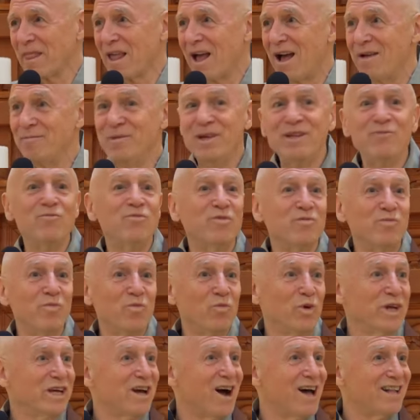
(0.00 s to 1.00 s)
I mean,
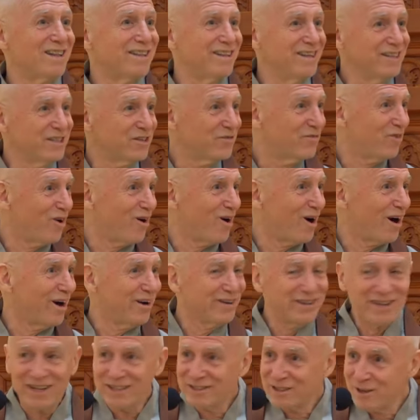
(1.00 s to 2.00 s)
we got this far.
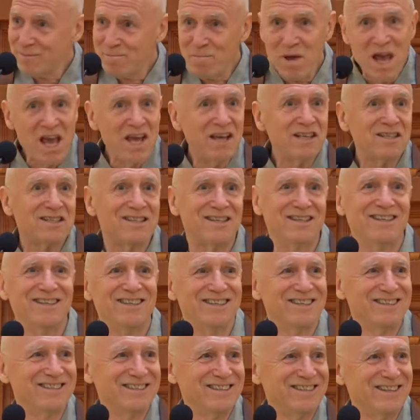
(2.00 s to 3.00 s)
That's amazing.
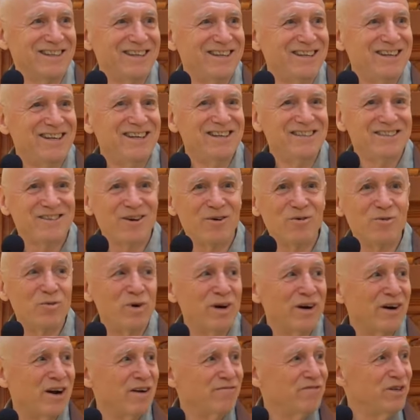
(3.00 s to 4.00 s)
So
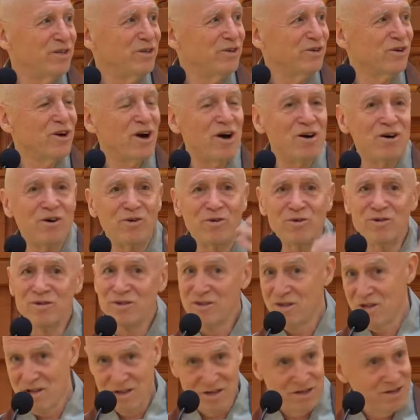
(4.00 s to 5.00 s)
wherever you go,
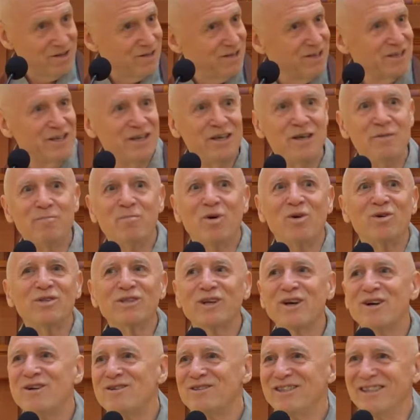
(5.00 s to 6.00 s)
keep on
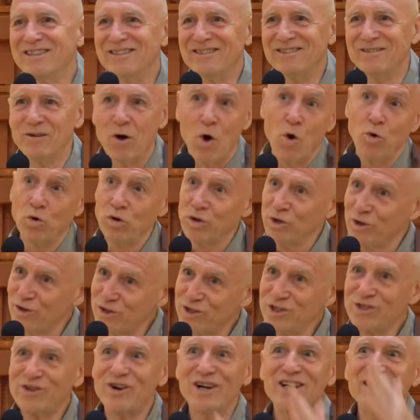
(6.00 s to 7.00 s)
going. Only go
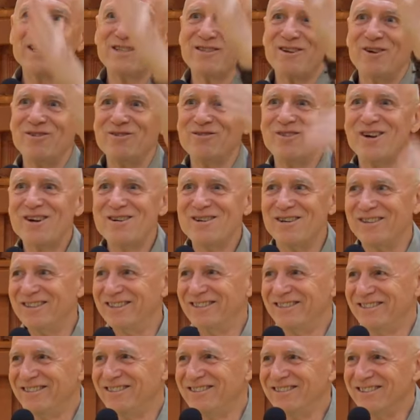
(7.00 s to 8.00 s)
straight, don't know.
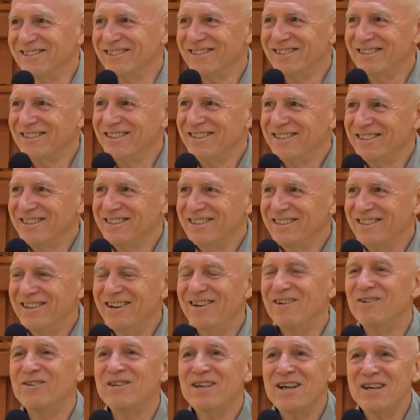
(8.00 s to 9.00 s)
You
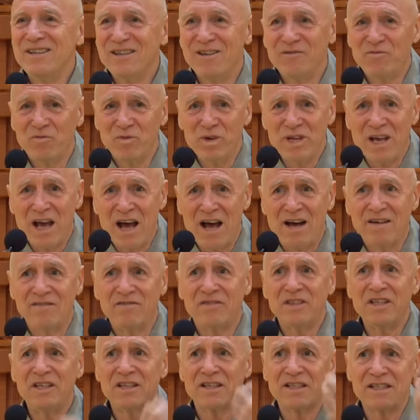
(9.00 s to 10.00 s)
know, if we
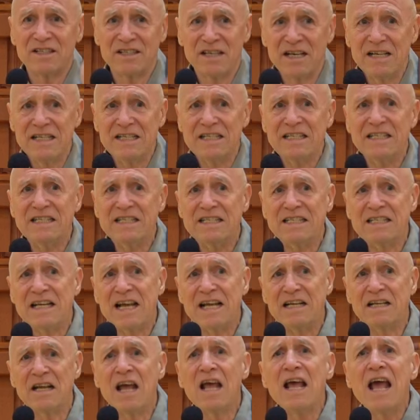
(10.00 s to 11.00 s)
have this
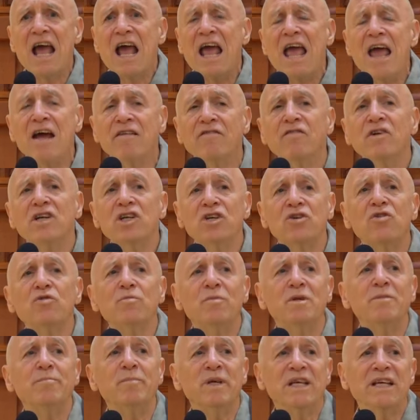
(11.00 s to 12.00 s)
intent, every
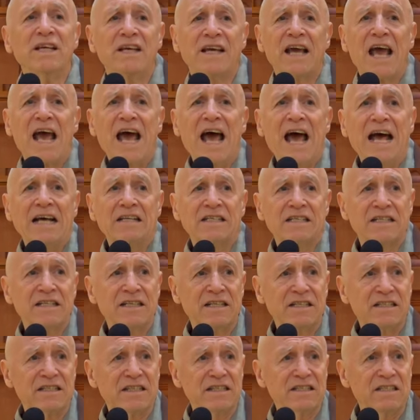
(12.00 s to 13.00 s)
human being has
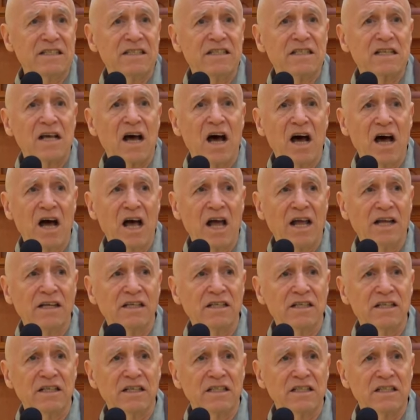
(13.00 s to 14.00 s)
this inside.
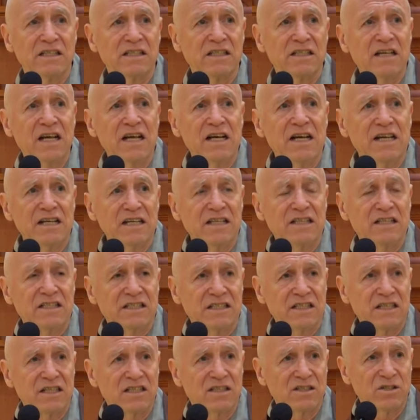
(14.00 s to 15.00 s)
It's
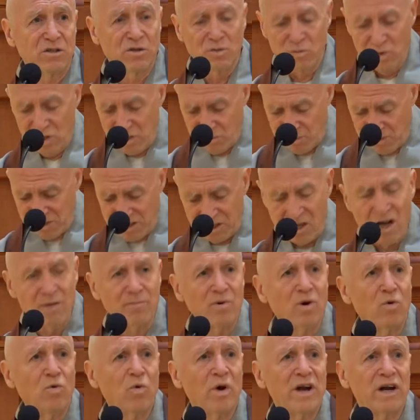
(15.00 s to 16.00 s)
just, do we become
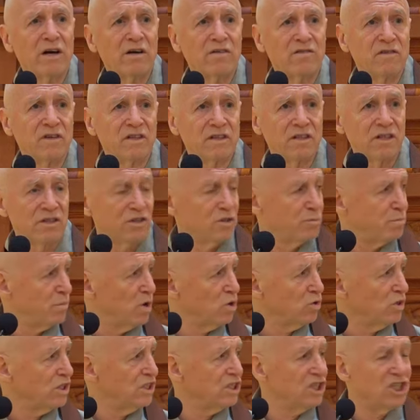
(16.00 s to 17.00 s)
aware of it? This
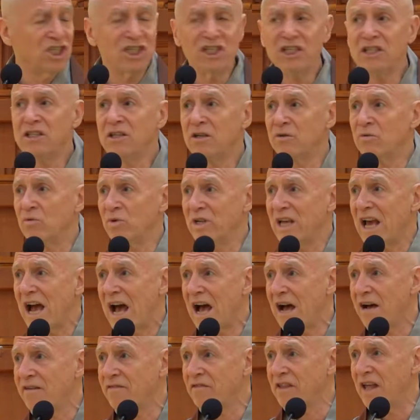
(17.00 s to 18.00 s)
bodhicitta, we
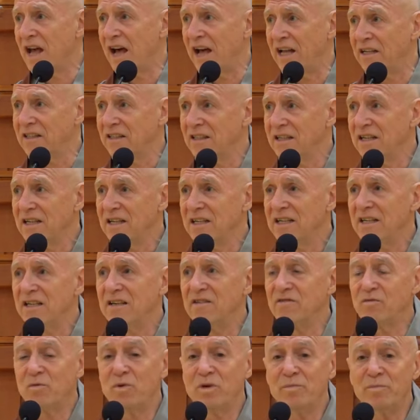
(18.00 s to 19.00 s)
have that.
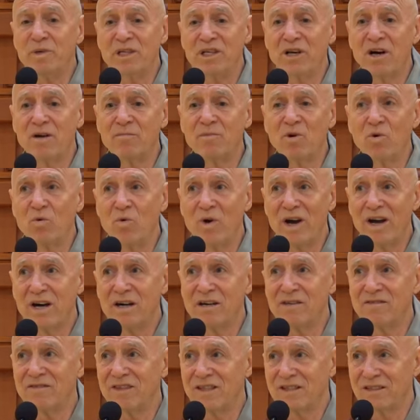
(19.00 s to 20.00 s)
If we become aware
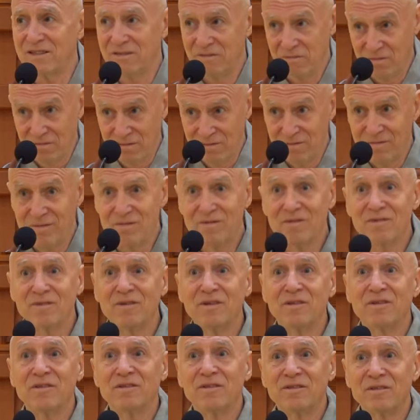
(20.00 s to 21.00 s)
of it,
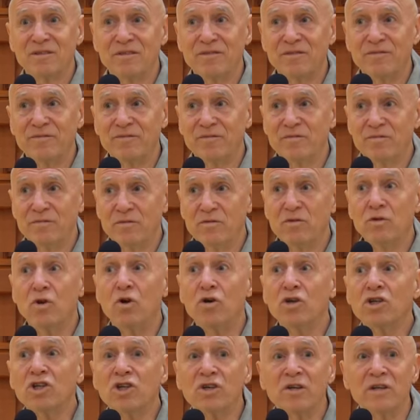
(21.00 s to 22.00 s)

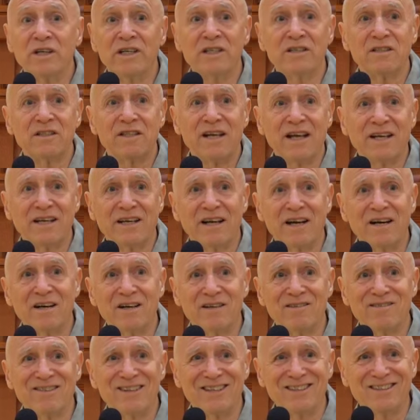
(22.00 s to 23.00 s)
nurture it, take care
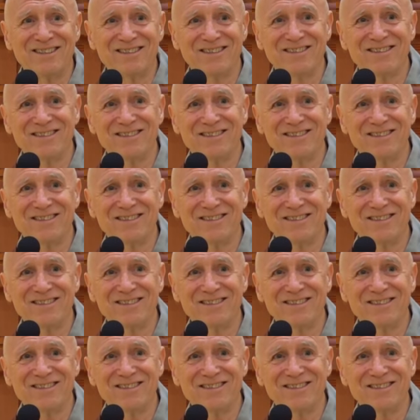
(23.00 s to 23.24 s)
of it.